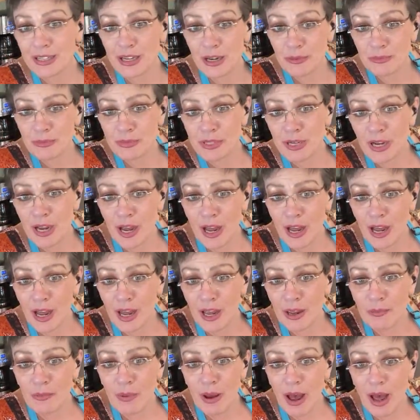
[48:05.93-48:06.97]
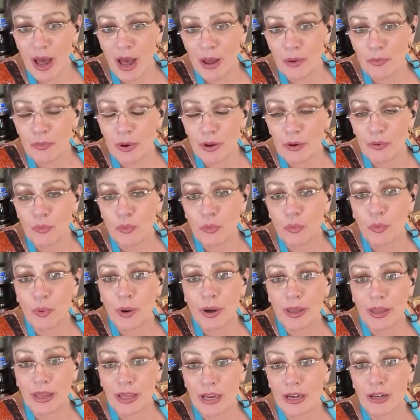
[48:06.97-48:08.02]
sometime I would
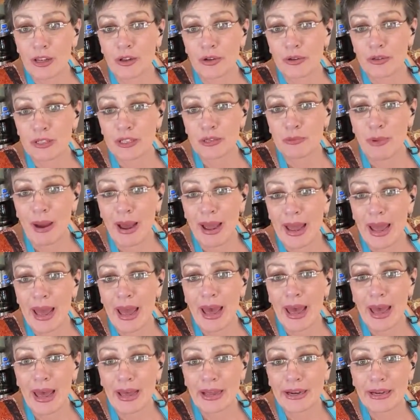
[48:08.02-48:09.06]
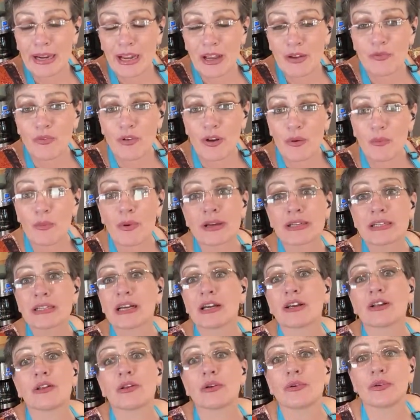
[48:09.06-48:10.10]
really lose my head if it
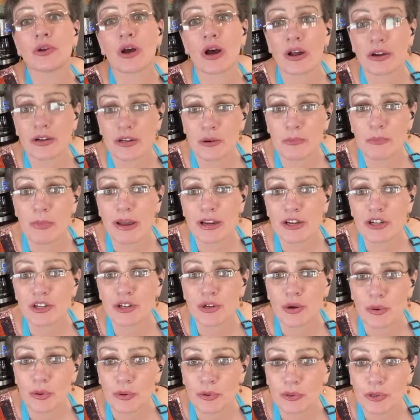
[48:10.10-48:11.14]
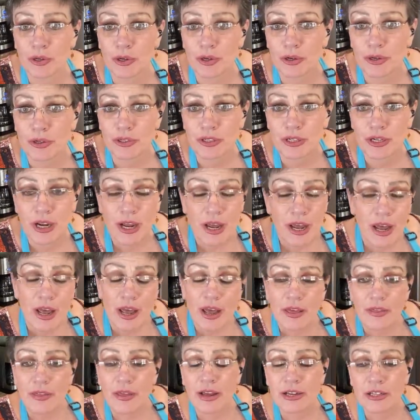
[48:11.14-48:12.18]
wasn't glued onto my shoulders.
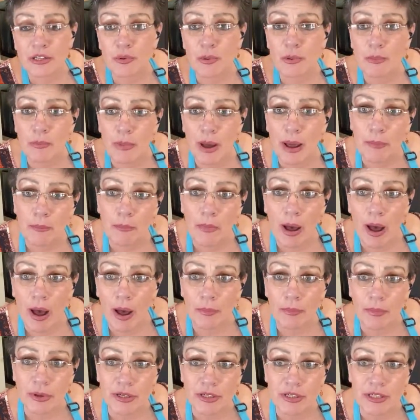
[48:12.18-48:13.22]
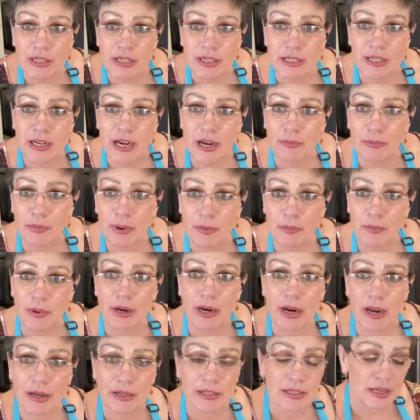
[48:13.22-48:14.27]
That's what my mom used to tell me
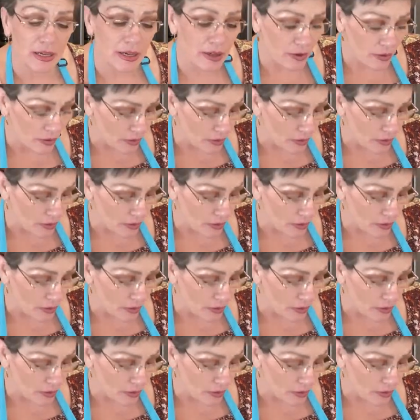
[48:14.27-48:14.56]
when I was a